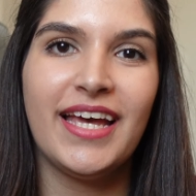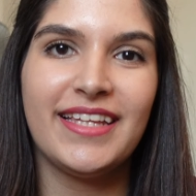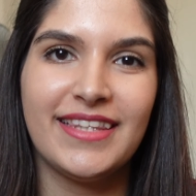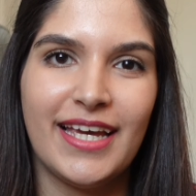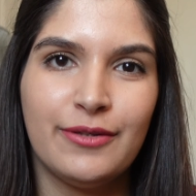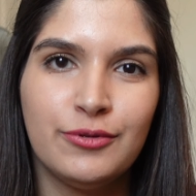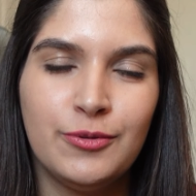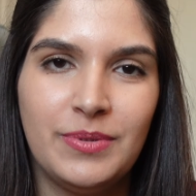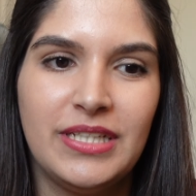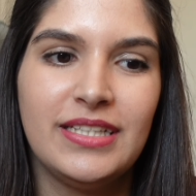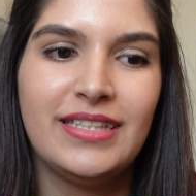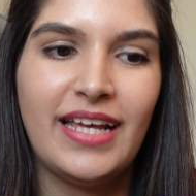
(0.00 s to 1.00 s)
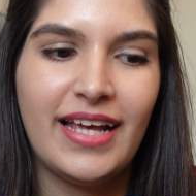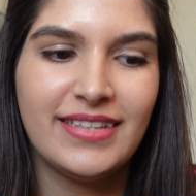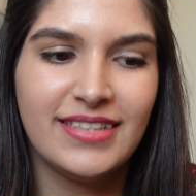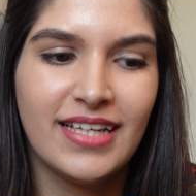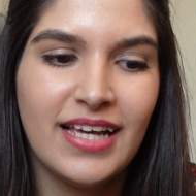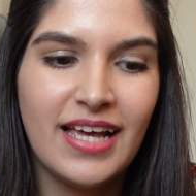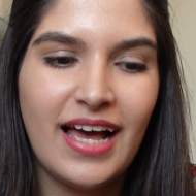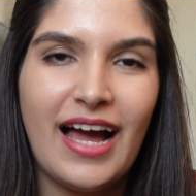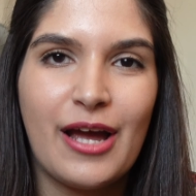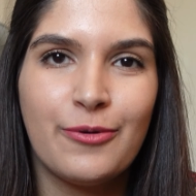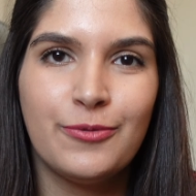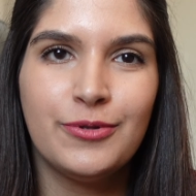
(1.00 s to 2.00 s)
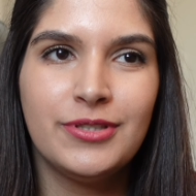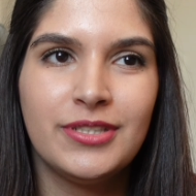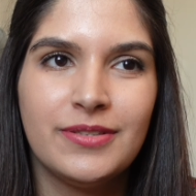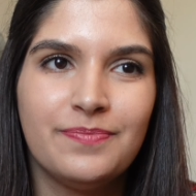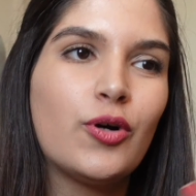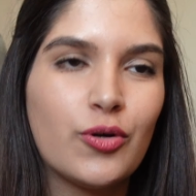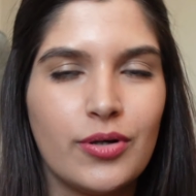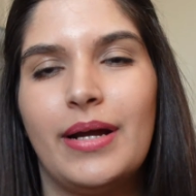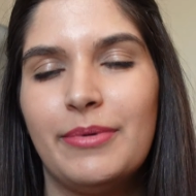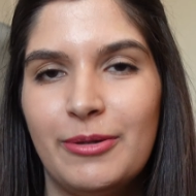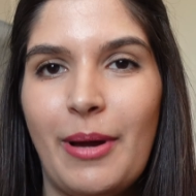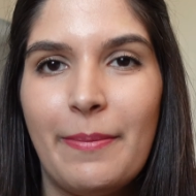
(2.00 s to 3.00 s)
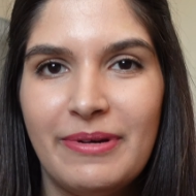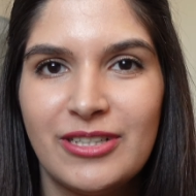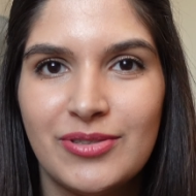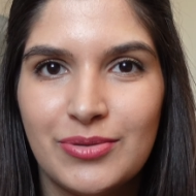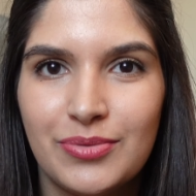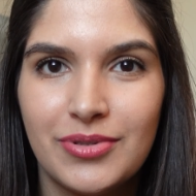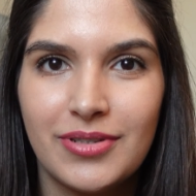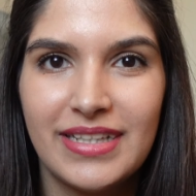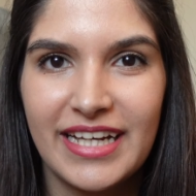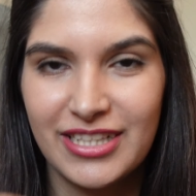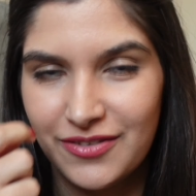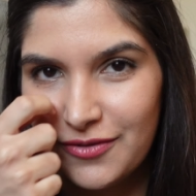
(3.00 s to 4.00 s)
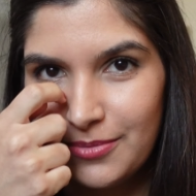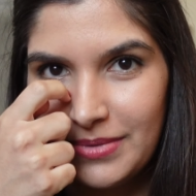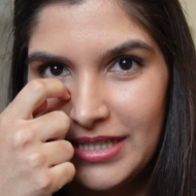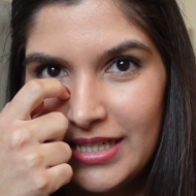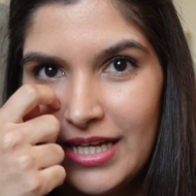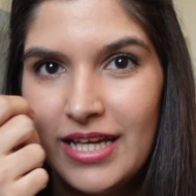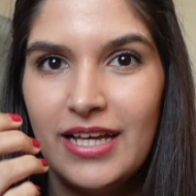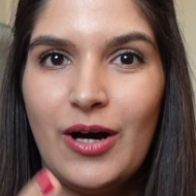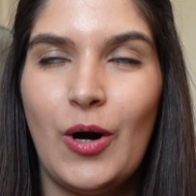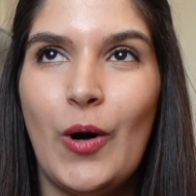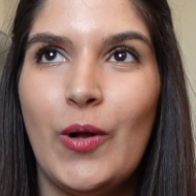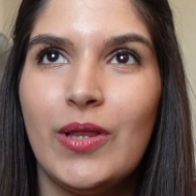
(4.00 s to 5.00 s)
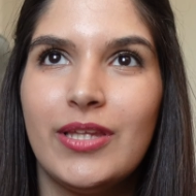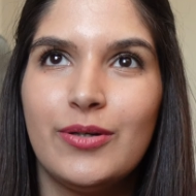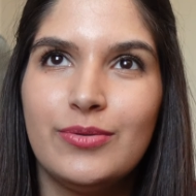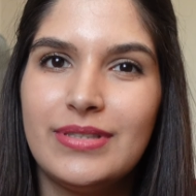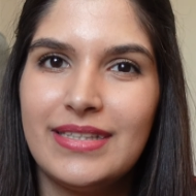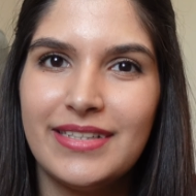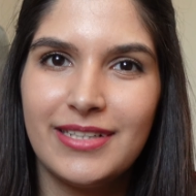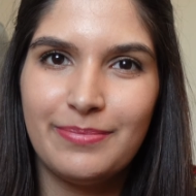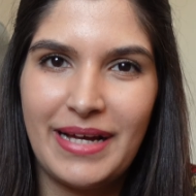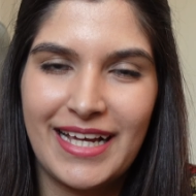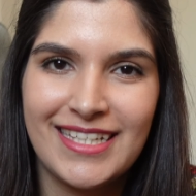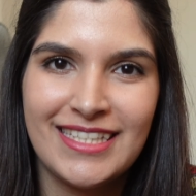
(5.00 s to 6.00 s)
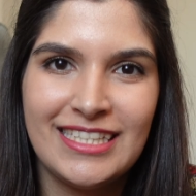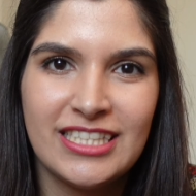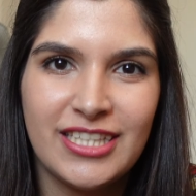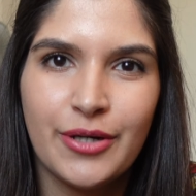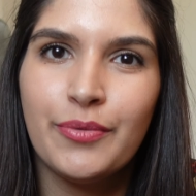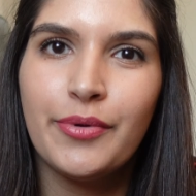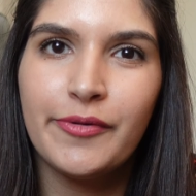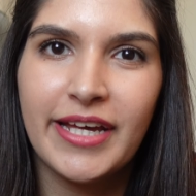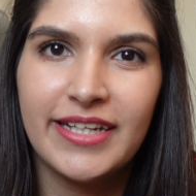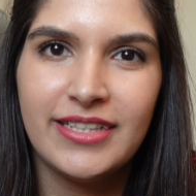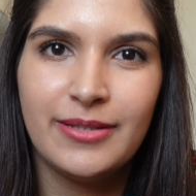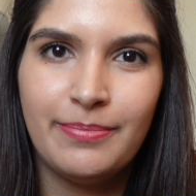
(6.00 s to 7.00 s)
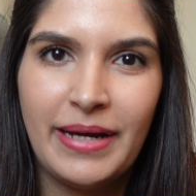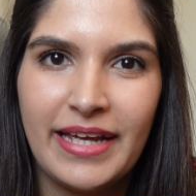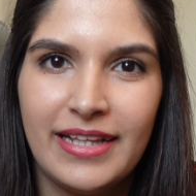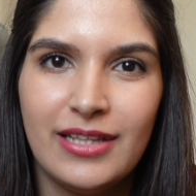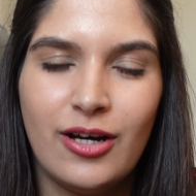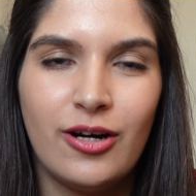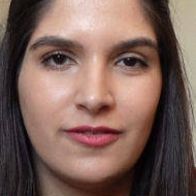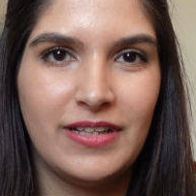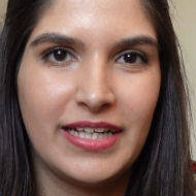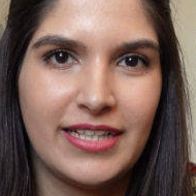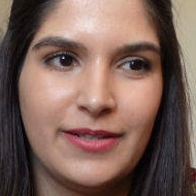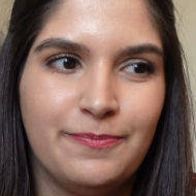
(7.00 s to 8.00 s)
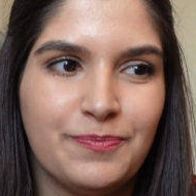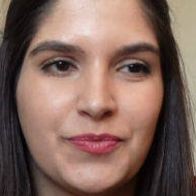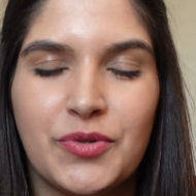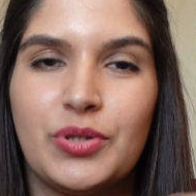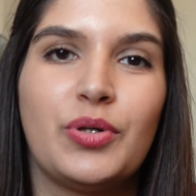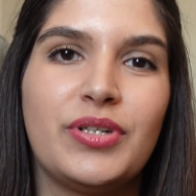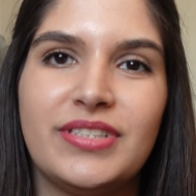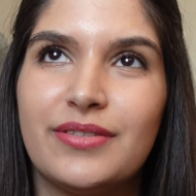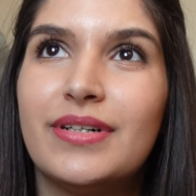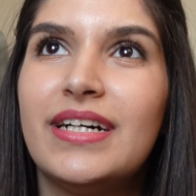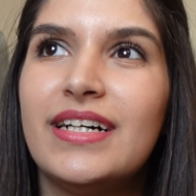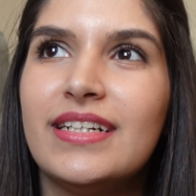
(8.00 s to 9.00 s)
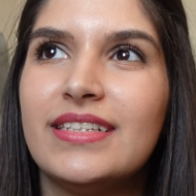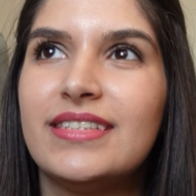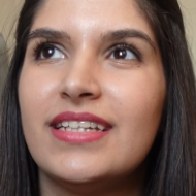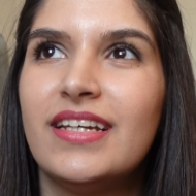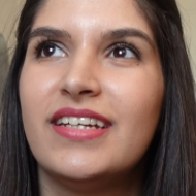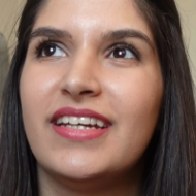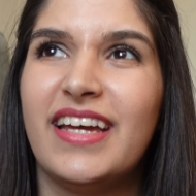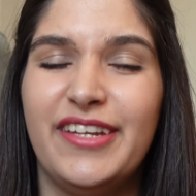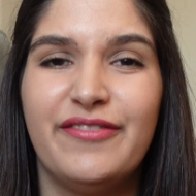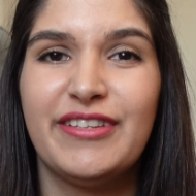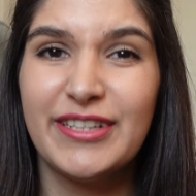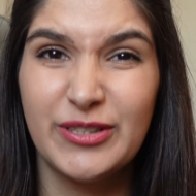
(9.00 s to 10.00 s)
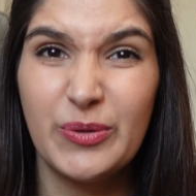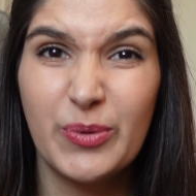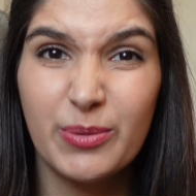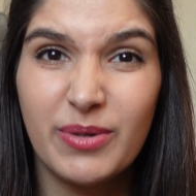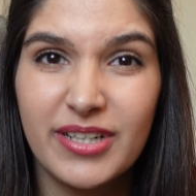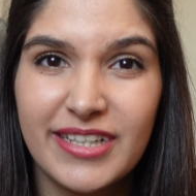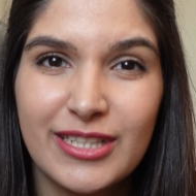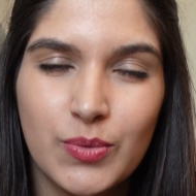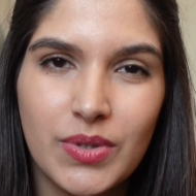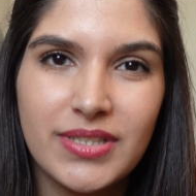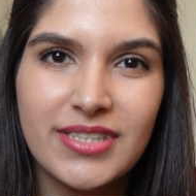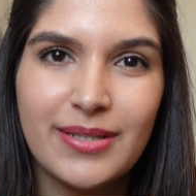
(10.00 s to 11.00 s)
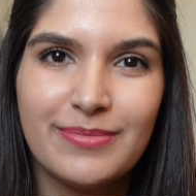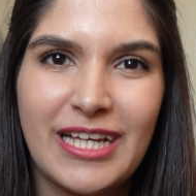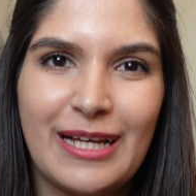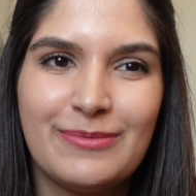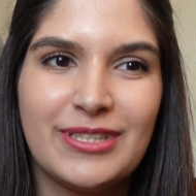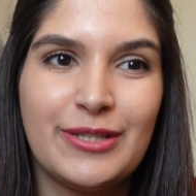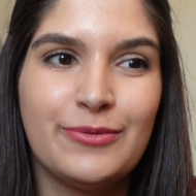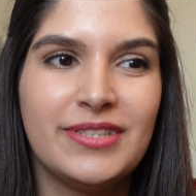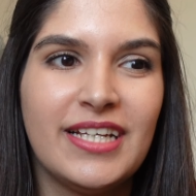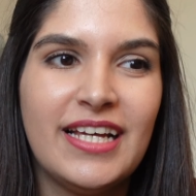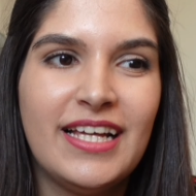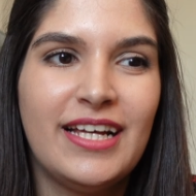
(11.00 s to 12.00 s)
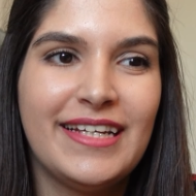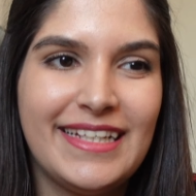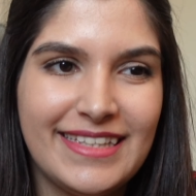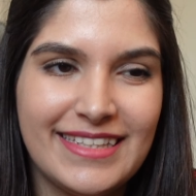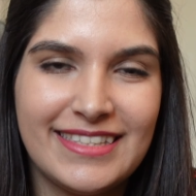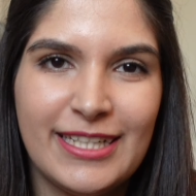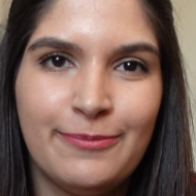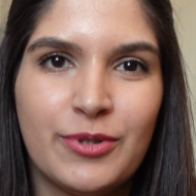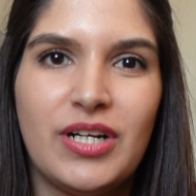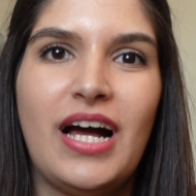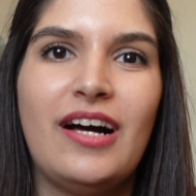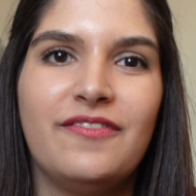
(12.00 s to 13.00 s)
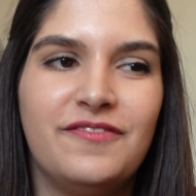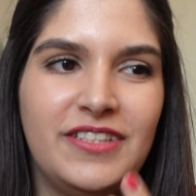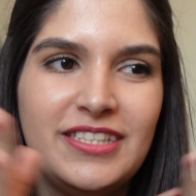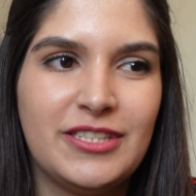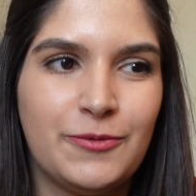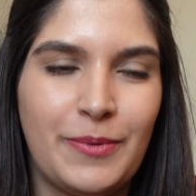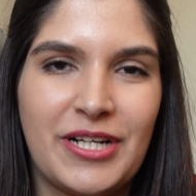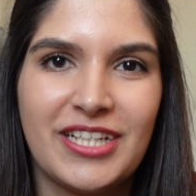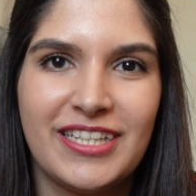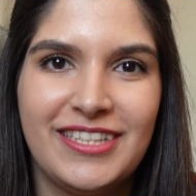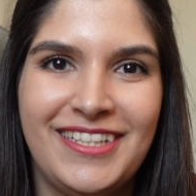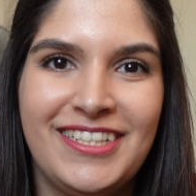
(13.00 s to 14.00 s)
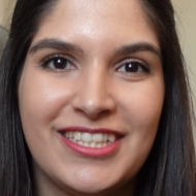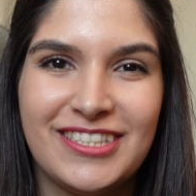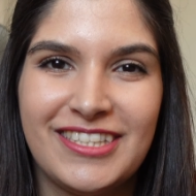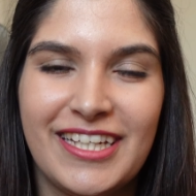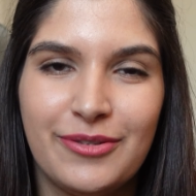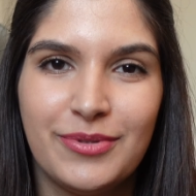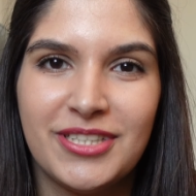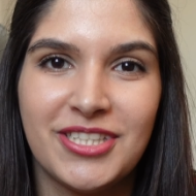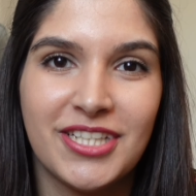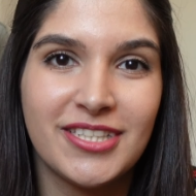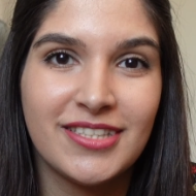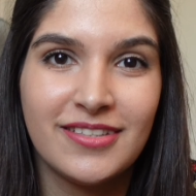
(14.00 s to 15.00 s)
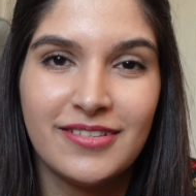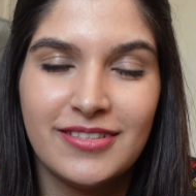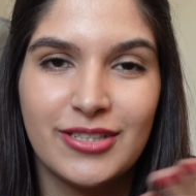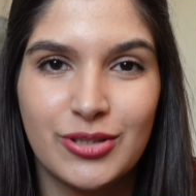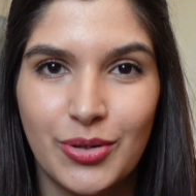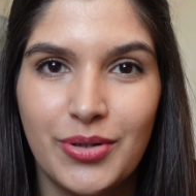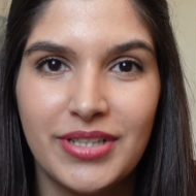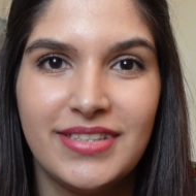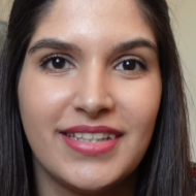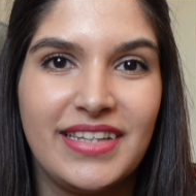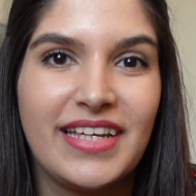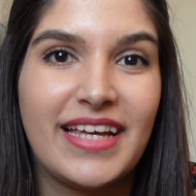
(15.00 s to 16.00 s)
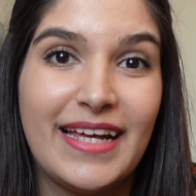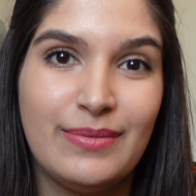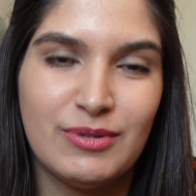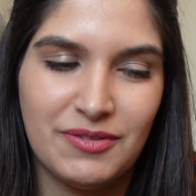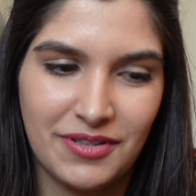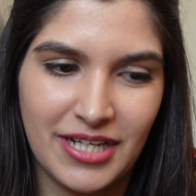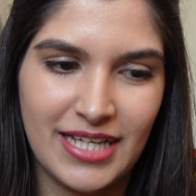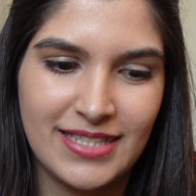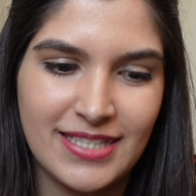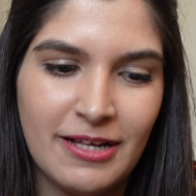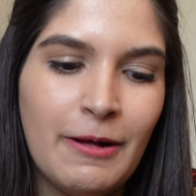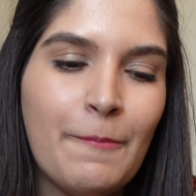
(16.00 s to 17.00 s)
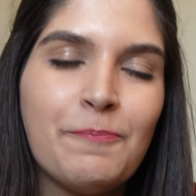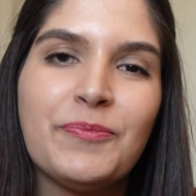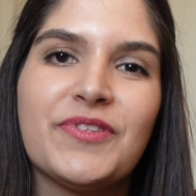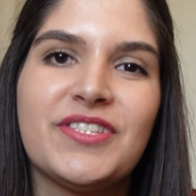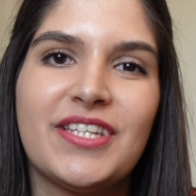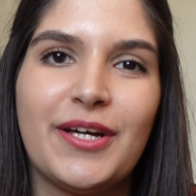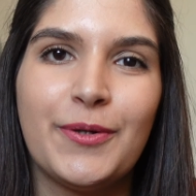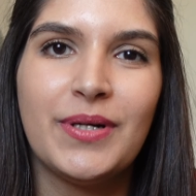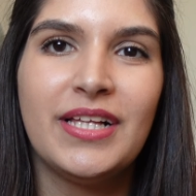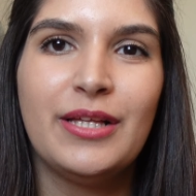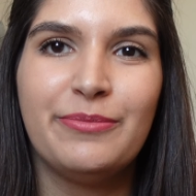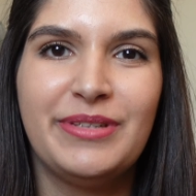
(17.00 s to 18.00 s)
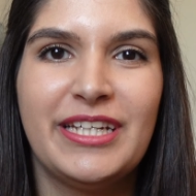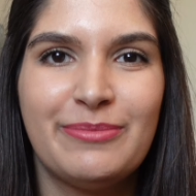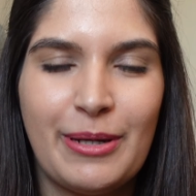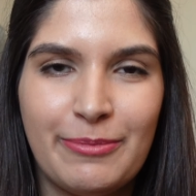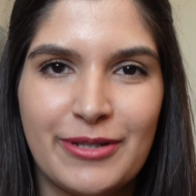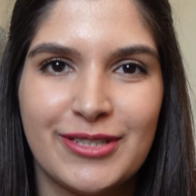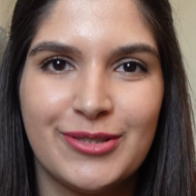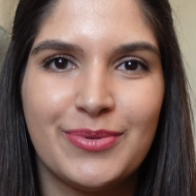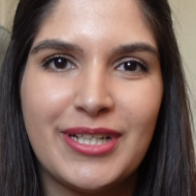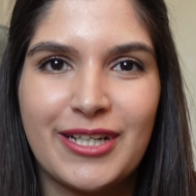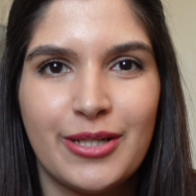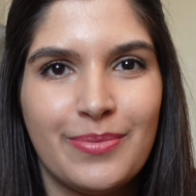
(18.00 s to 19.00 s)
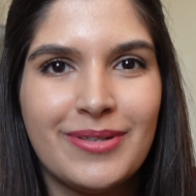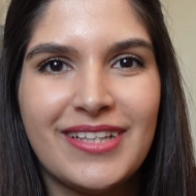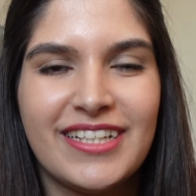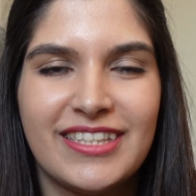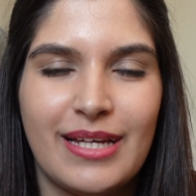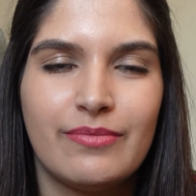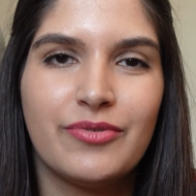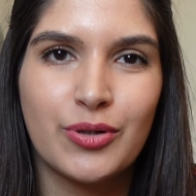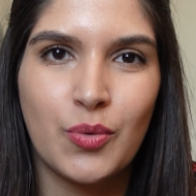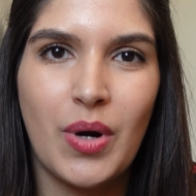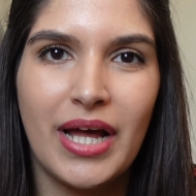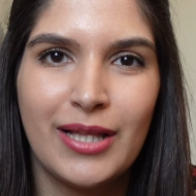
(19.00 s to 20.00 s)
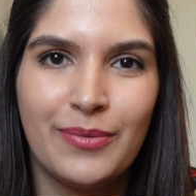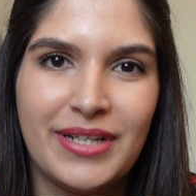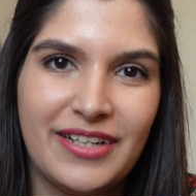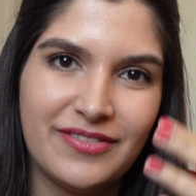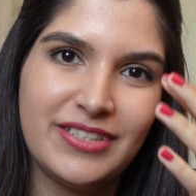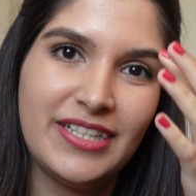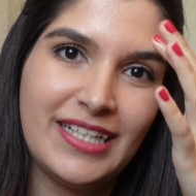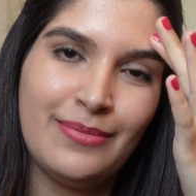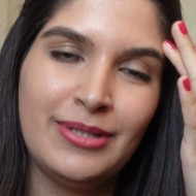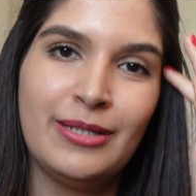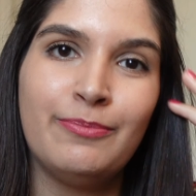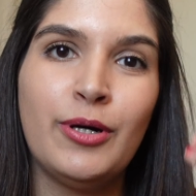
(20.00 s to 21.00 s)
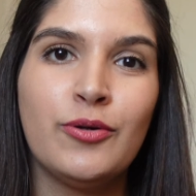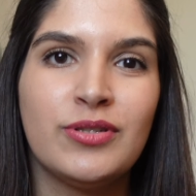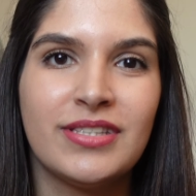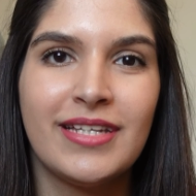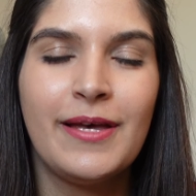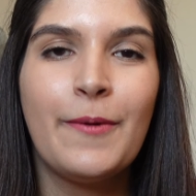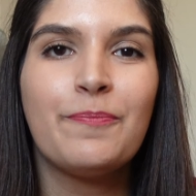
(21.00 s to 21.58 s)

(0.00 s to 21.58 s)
And that would be that my parents would collect for me all those little magazines that we would get in the mail of like Toys R Us and even the supermarket ones. Sometimes they would, in December, have this special edition that was just the toys and the games for kids. So me and my parents would accumulate them for a while whenever they came in the post.